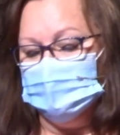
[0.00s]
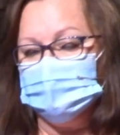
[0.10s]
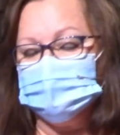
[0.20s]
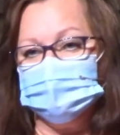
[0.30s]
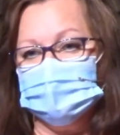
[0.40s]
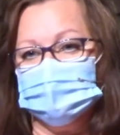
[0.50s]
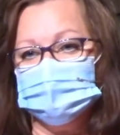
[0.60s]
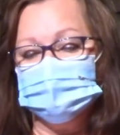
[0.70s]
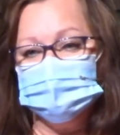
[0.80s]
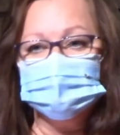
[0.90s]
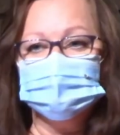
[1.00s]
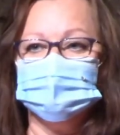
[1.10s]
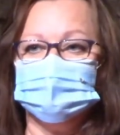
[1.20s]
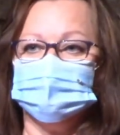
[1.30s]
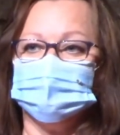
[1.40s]
It's about
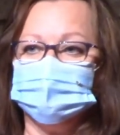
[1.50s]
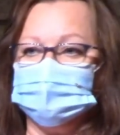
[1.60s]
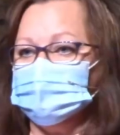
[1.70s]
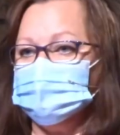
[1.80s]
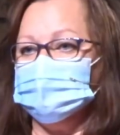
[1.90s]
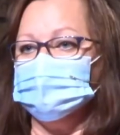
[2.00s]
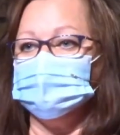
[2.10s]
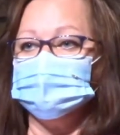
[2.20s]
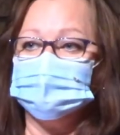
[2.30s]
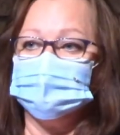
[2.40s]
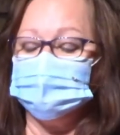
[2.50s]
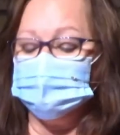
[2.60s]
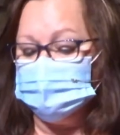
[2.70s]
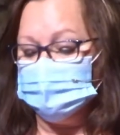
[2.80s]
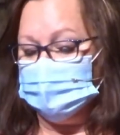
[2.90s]
you and your family and the
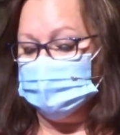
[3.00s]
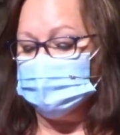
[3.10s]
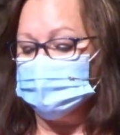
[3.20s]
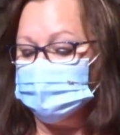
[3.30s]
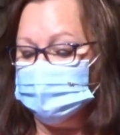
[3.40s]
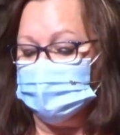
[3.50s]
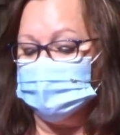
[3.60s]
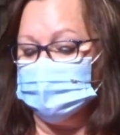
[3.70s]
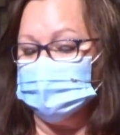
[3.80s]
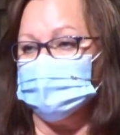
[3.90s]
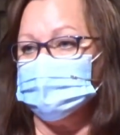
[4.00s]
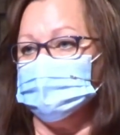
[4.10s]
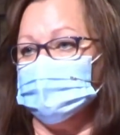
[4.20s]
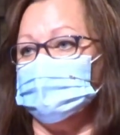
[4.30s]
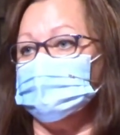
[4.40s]
decisions you make in defining
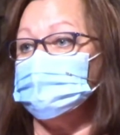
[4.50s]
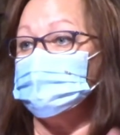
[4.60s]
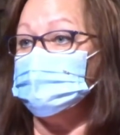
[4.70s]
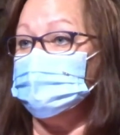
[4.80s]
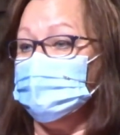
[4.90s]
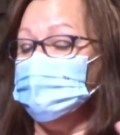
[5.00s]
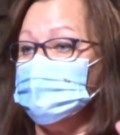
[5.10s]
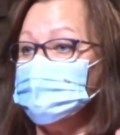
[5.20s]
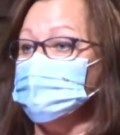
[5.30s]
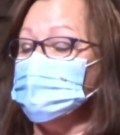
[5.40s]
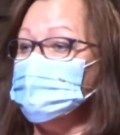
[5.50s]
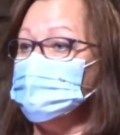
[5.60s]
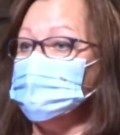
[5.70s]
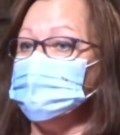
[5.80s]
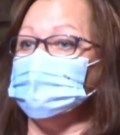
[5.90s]
prosperity. So today what I
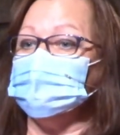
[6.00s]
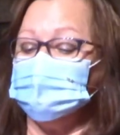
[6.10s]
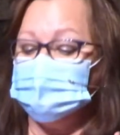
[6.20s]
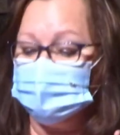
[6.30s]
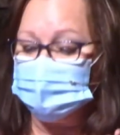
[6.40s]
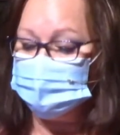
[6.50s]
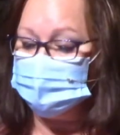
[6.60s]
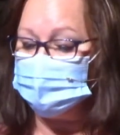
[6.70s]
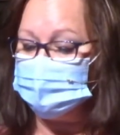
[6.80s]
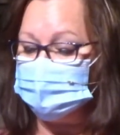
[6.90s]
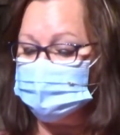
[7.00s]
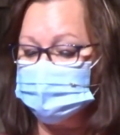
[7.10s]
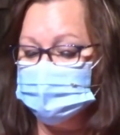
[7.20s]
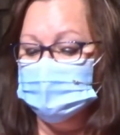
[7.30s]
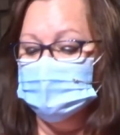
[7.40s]
want you to do is to take a
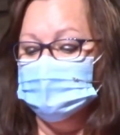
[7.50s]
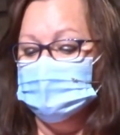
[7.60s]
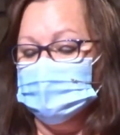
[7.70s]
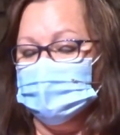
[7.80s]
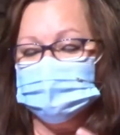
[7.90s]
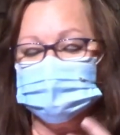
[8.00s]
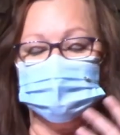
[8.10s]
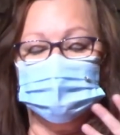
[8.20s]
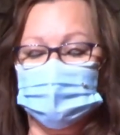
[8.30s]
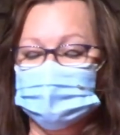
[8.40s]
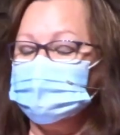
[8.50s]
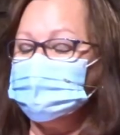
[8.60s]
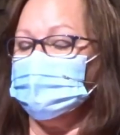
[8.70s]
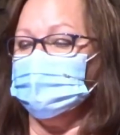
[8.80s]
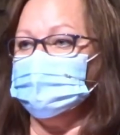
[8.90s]
moment, have some
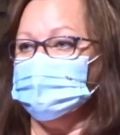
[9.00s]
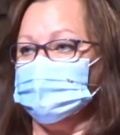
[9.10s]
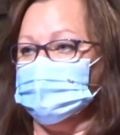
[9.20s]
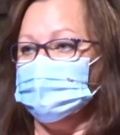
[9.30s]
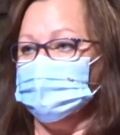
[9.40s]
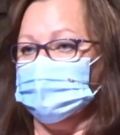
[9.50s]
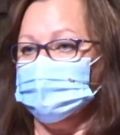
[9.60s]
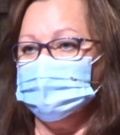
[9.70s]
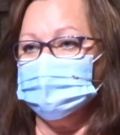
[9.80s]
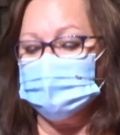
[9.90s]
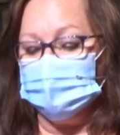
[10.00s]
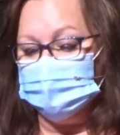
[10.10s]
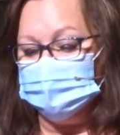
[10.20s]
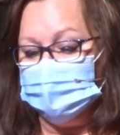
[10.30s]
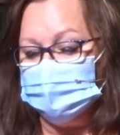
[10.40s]
quiet time to think about it,
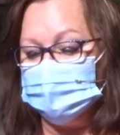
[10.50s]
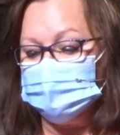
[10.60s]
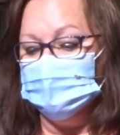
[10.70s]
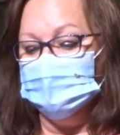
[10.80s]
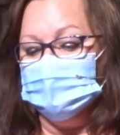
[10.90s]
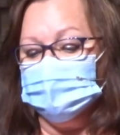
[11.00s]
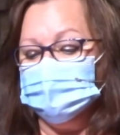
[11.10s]
pray about it.